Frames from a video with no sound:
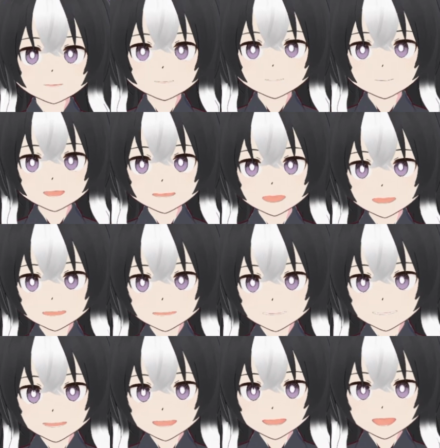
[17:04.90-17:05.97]
another
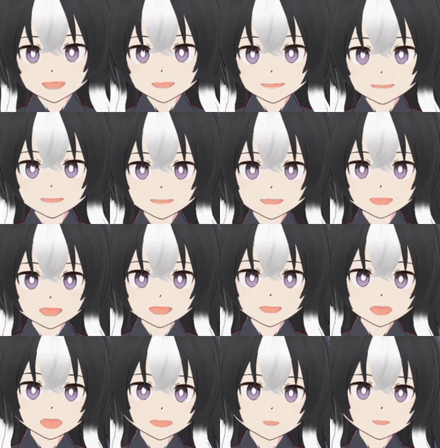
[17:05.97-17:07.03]
thing that I did that I
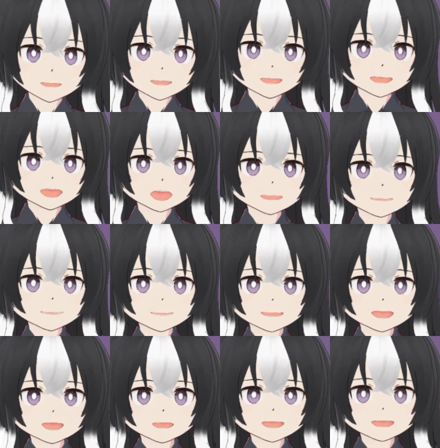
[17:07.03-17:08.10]
thought would be
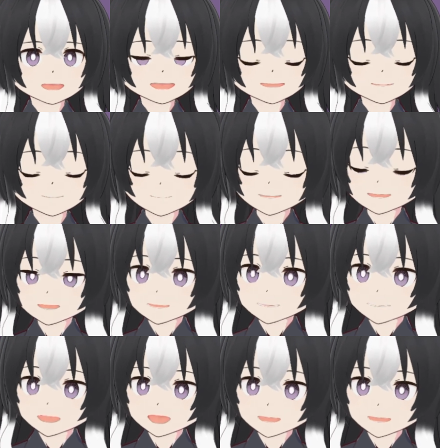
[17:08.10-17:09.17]
ghost-like is
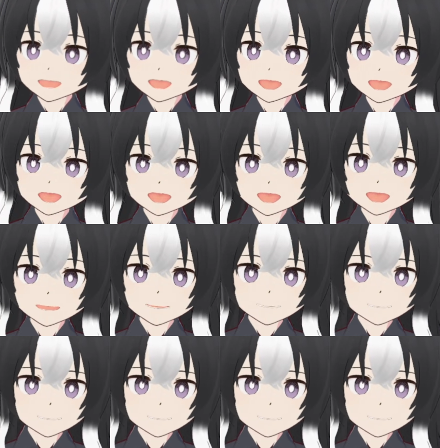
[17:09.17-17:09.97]
the eyes